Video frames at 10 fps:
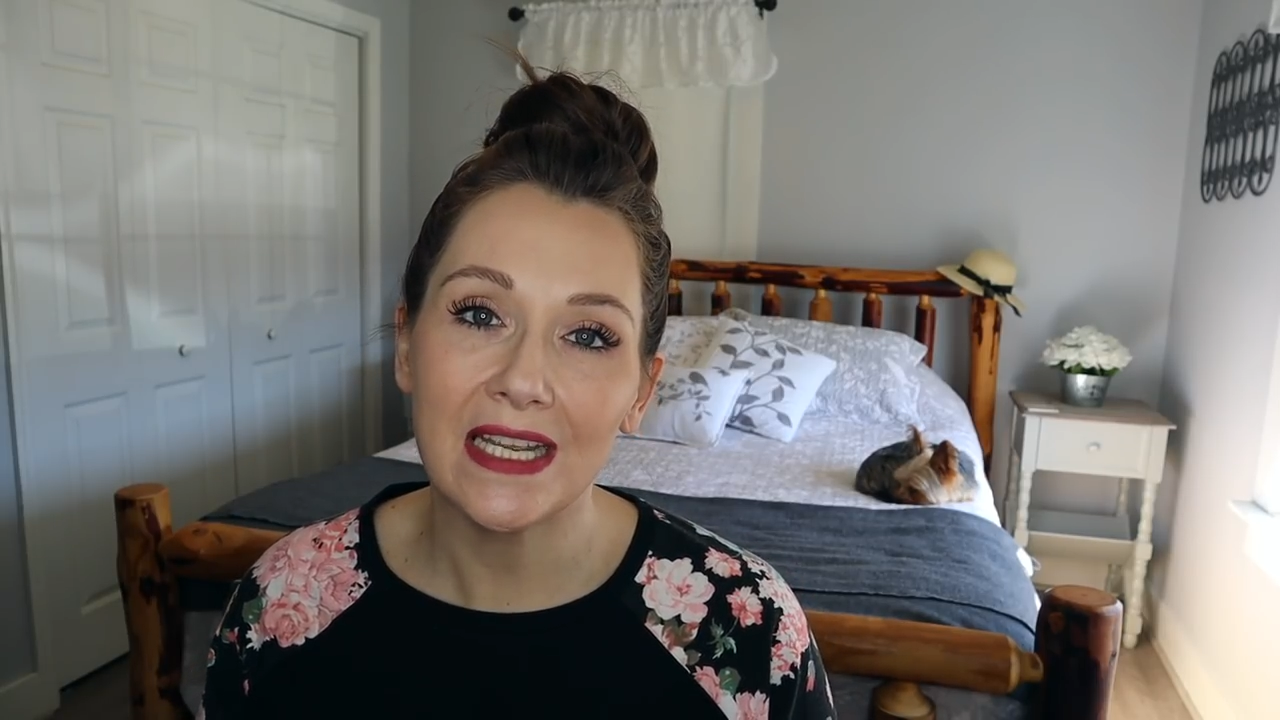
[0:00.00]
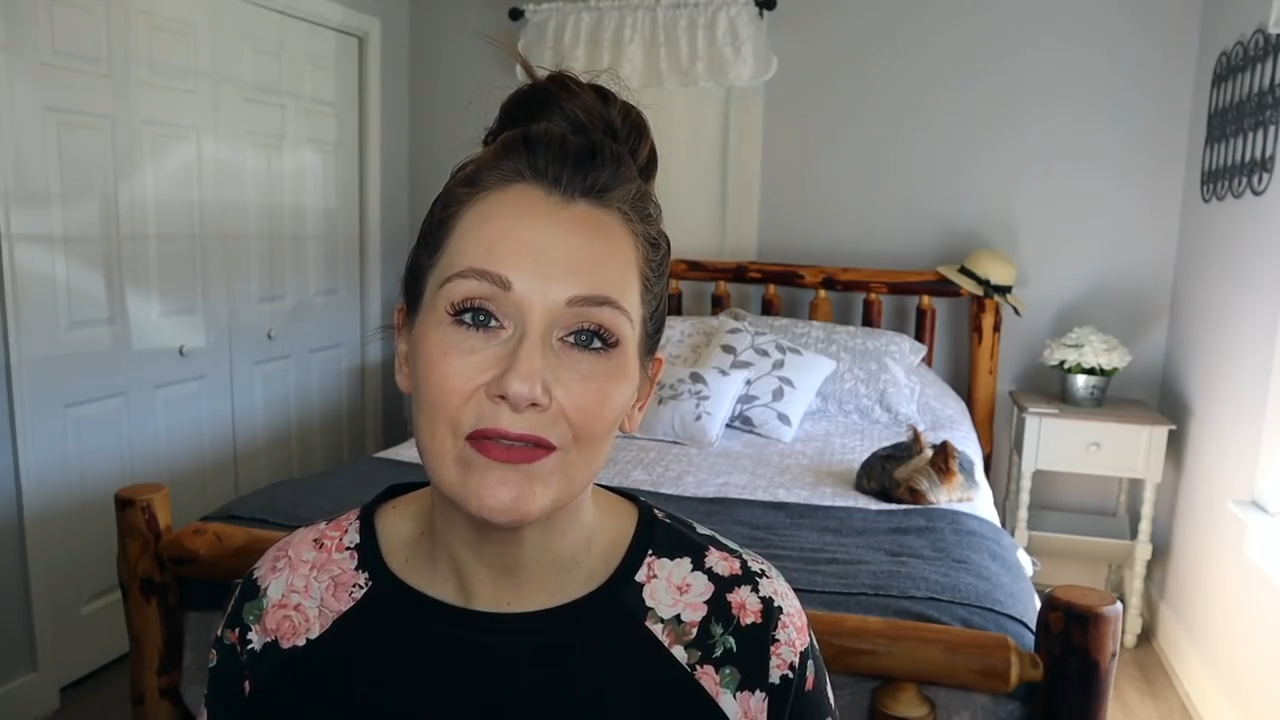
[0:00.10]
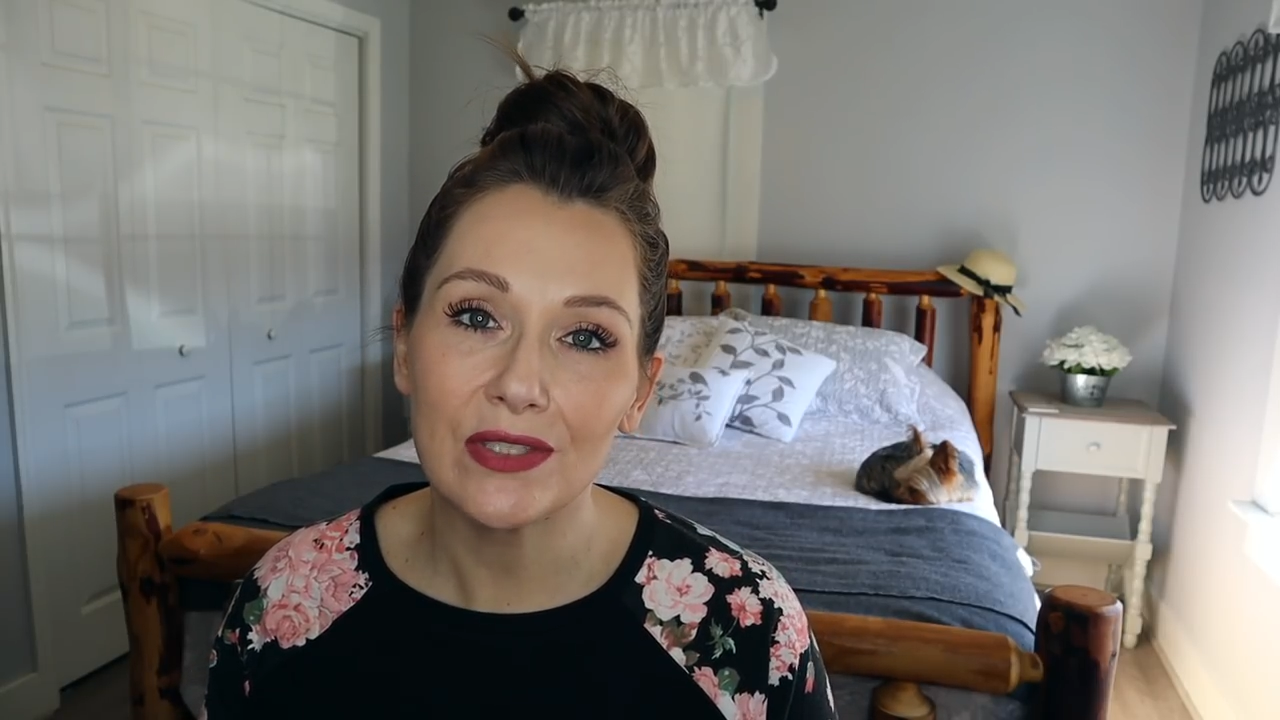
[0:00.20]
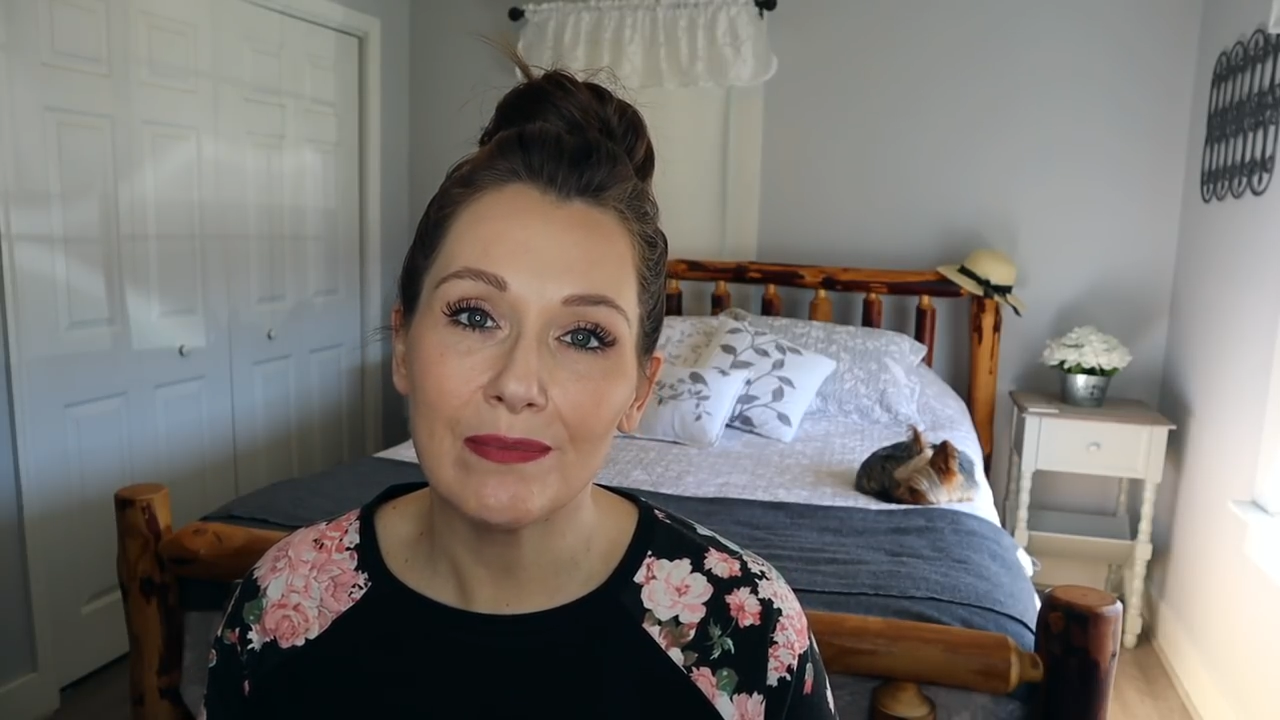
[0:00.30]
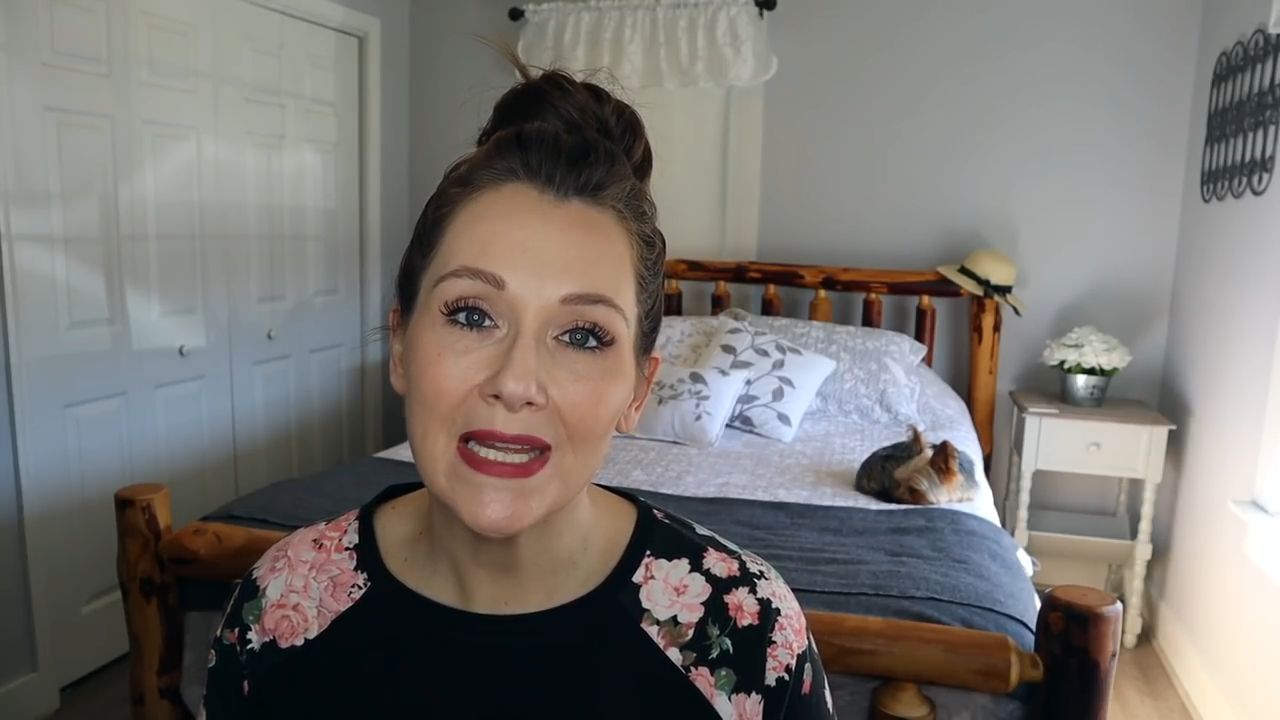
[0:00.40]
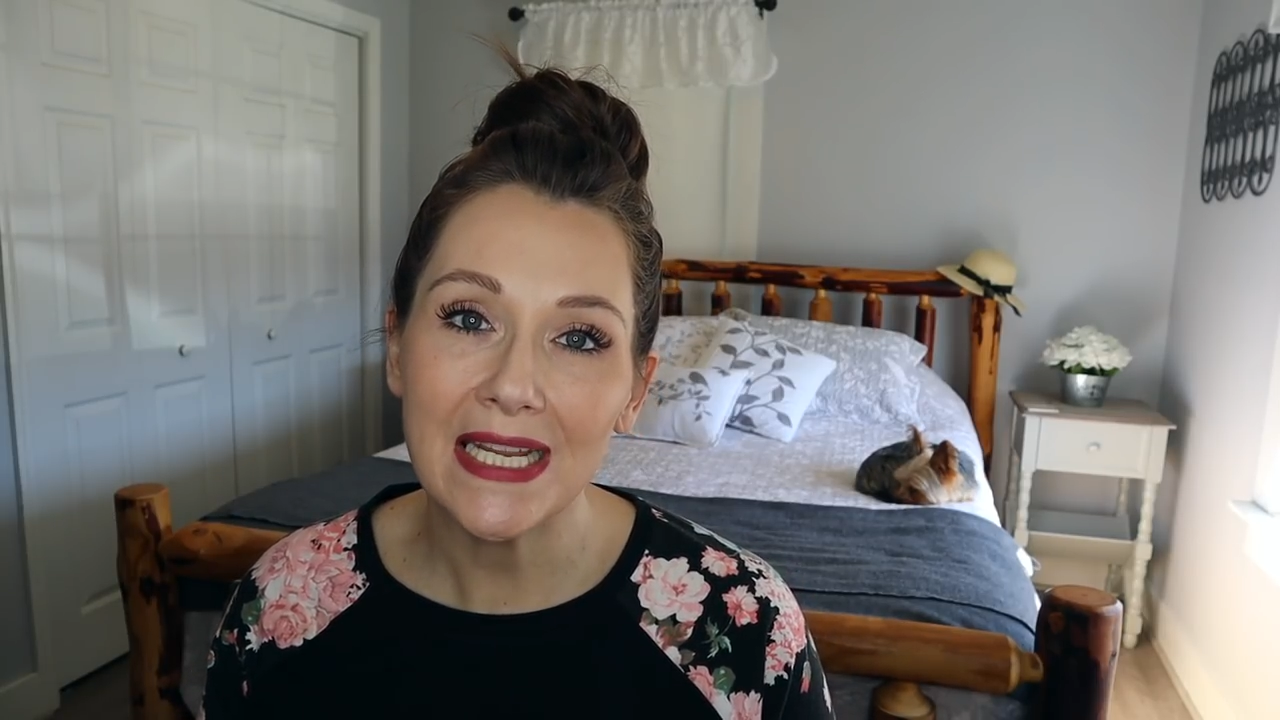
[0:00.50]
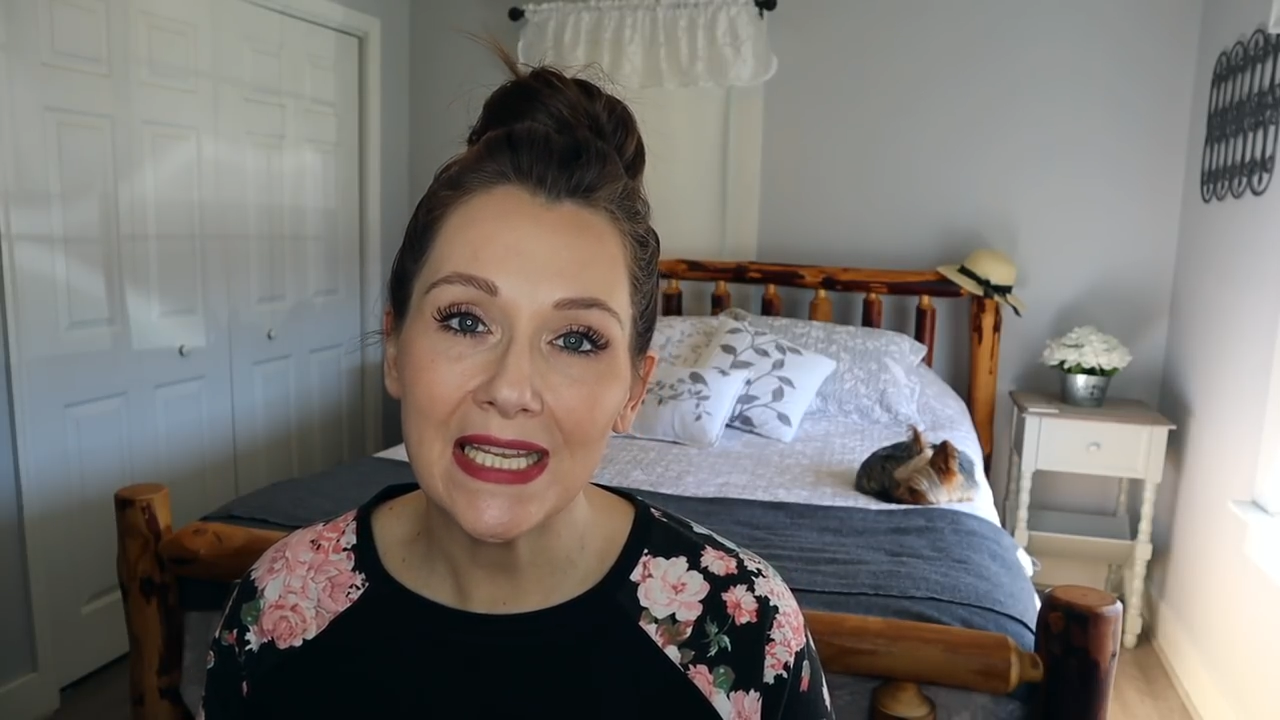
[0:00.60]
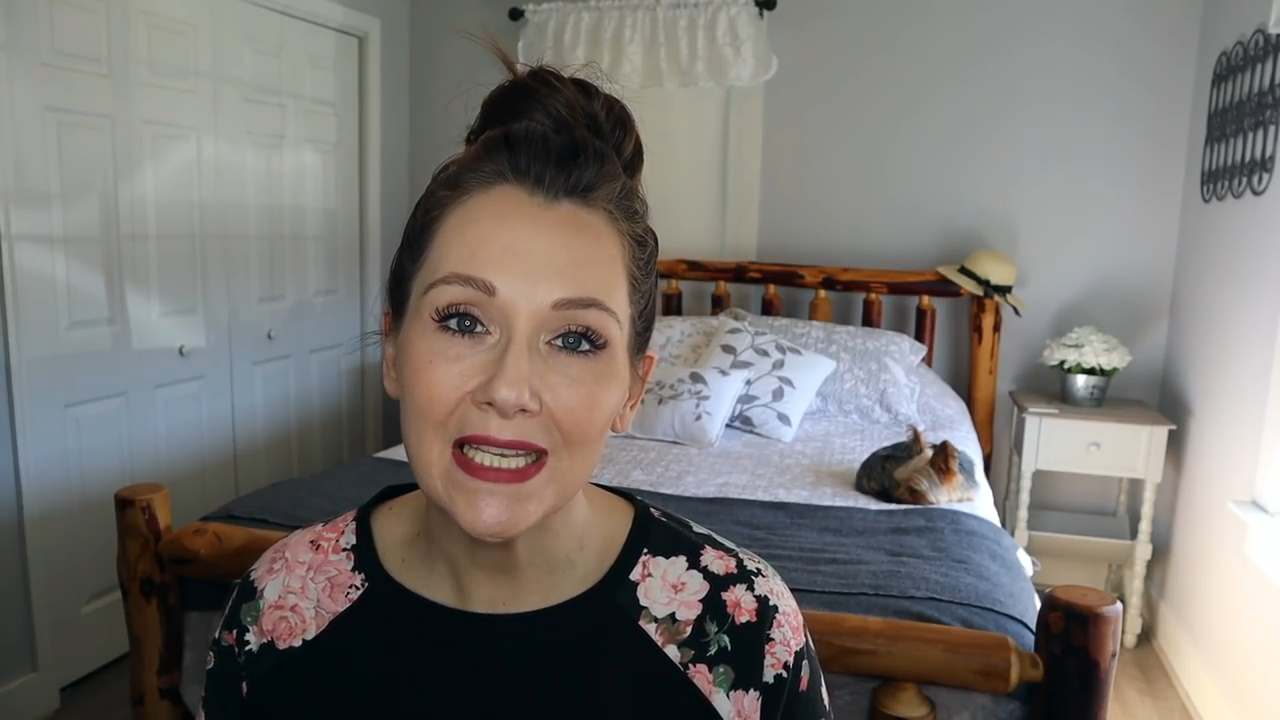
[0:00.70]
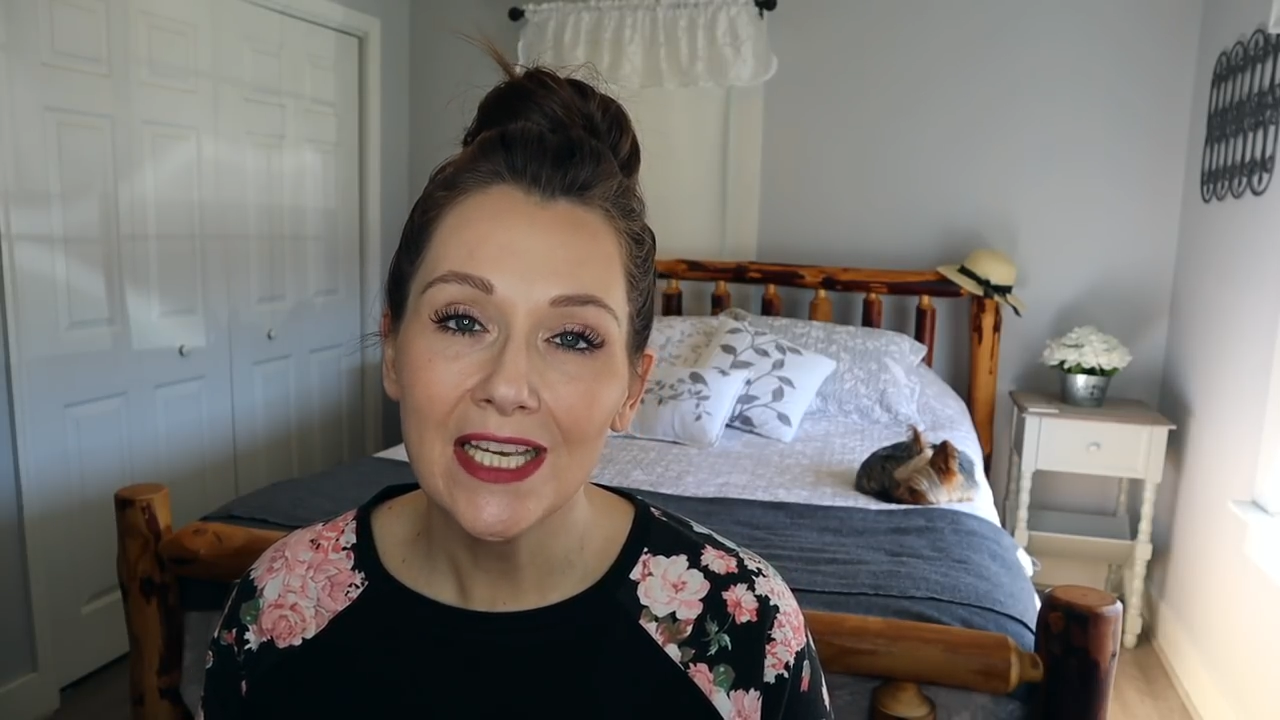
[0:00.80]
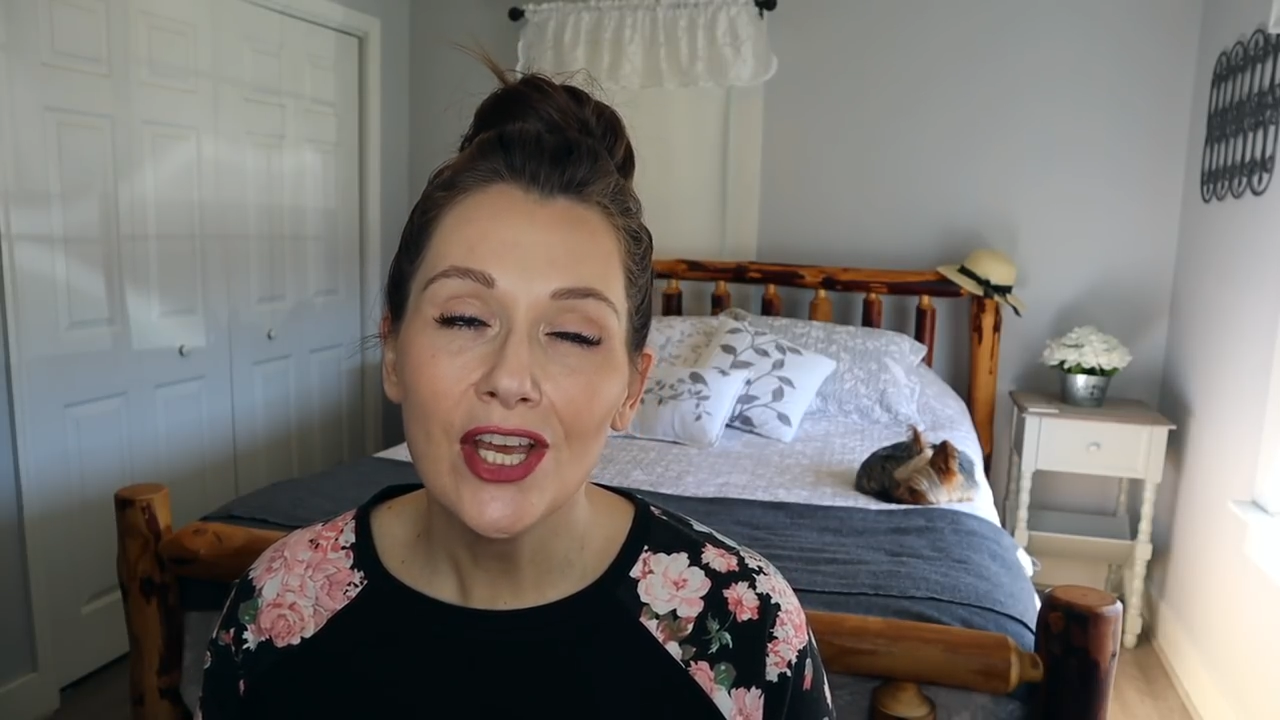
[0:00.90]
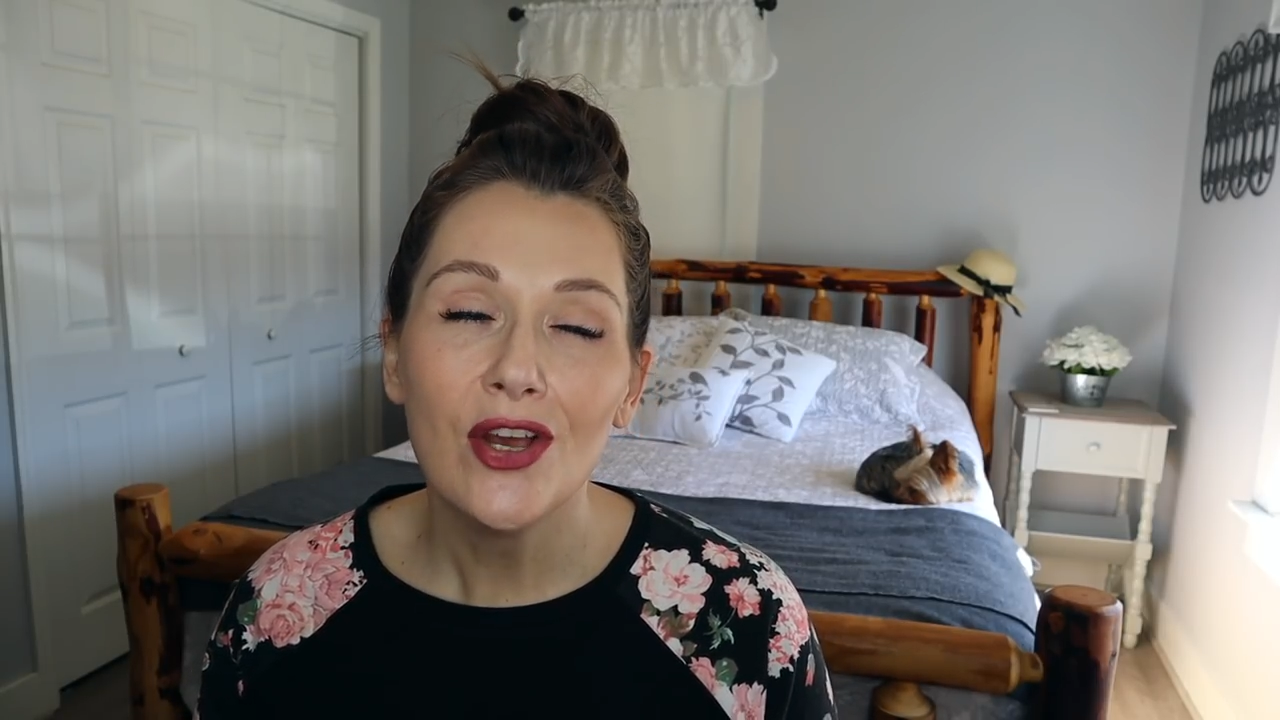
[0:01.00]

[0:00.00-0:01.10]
save some money